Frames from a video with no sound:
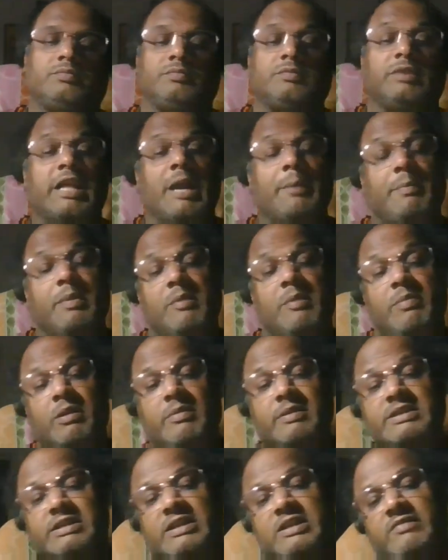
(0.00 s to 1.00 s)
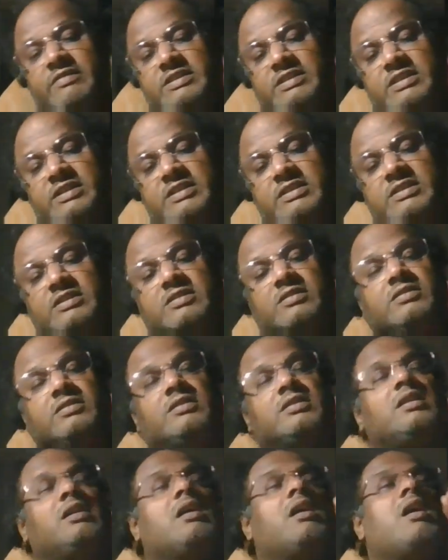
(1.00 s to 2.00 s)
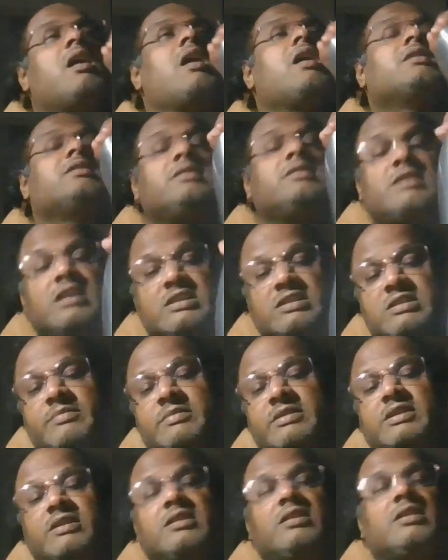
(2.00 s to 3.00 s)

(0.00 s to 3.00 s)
their people basically visits. Just a minute.